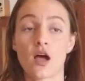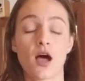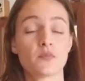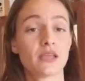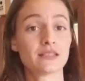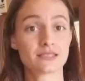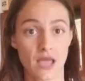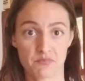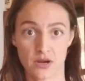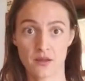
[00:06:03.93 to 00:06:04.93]
in
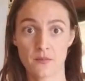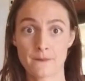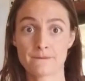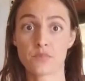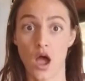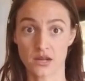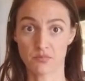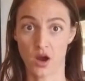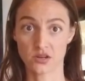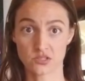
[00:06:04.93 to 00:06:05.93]
separate body
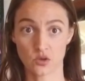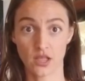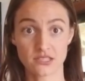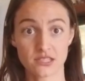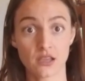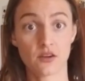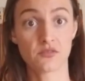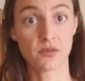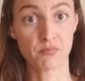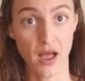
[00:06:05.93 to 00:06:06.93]
parts. So let's think of the
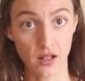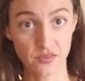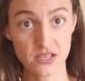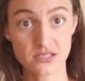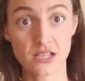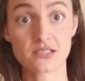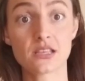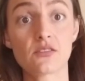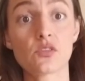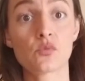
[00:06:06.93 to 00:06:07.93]
pelvis, let's think of
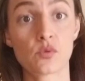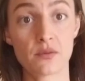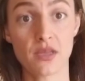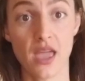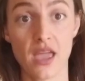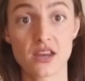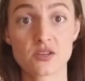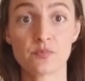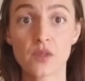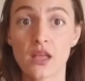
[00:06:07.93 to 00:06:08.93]
the rib cage,
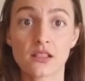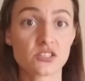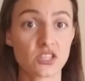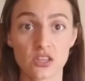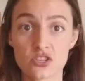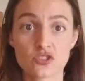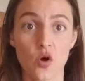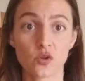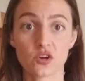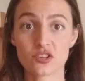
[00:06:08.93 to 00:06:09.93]
let's think of the
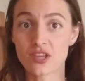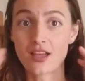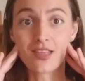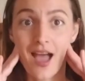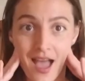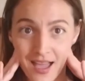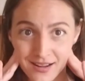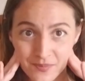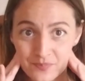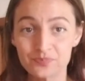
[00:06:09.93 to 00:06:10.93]
shoulders and the head.
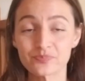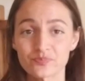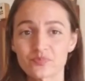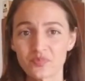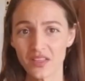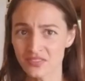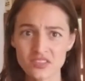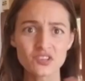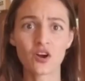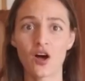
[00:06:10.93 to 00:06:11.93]
These
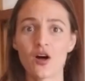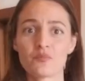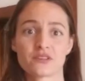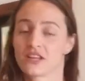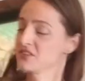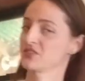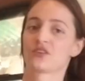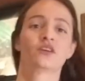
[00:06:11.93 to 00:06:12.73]
are all potential